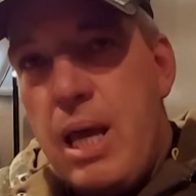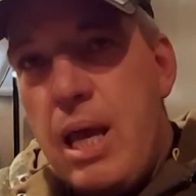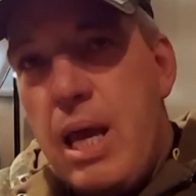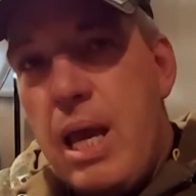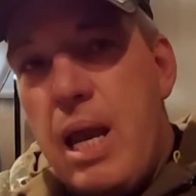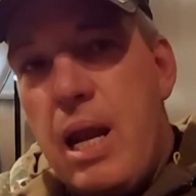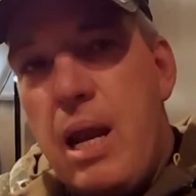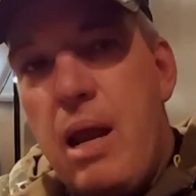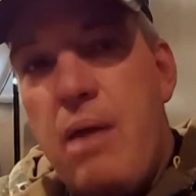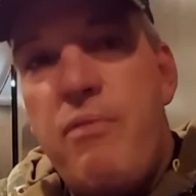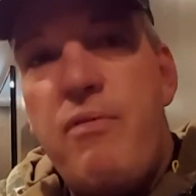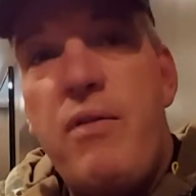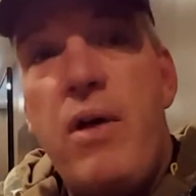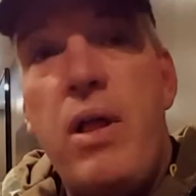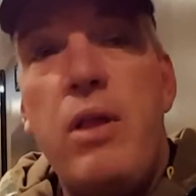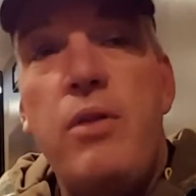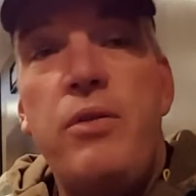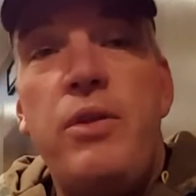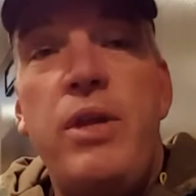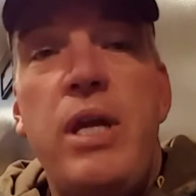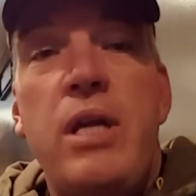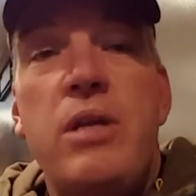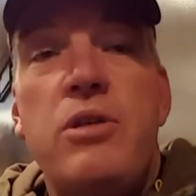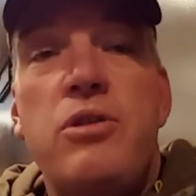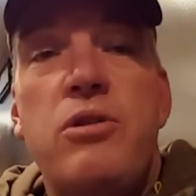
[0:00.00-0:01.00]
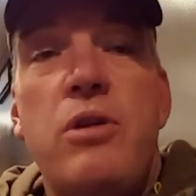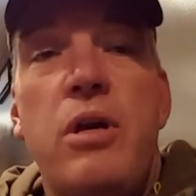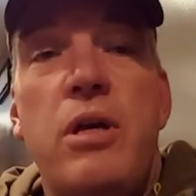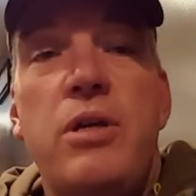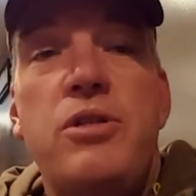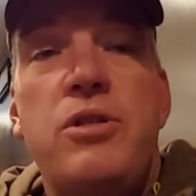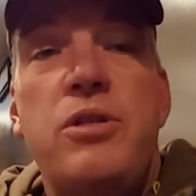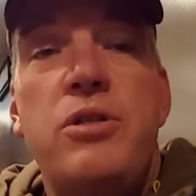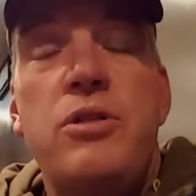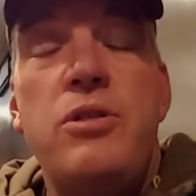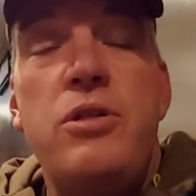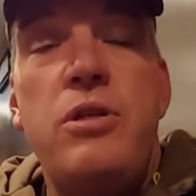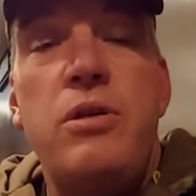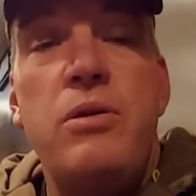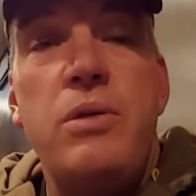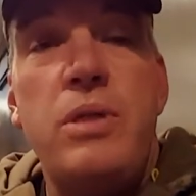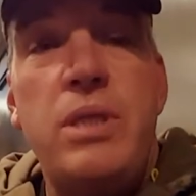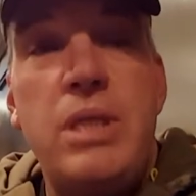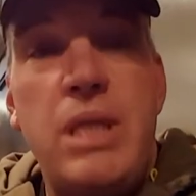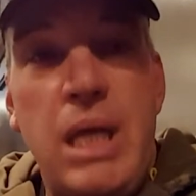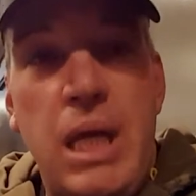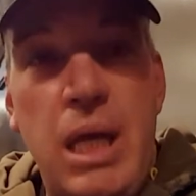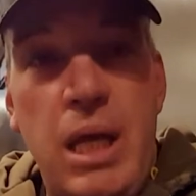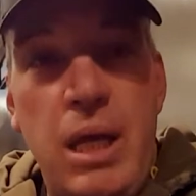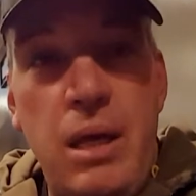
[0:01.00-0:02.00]
And I followed the instructions to a
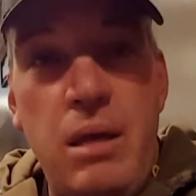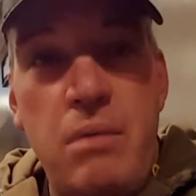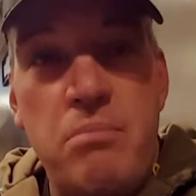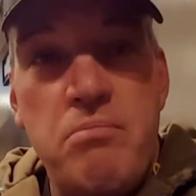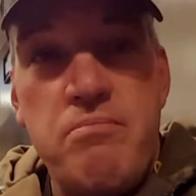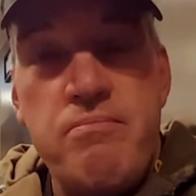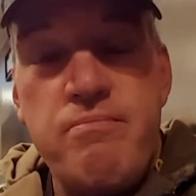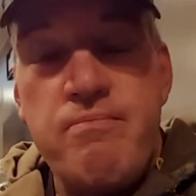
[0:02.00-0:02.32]
T.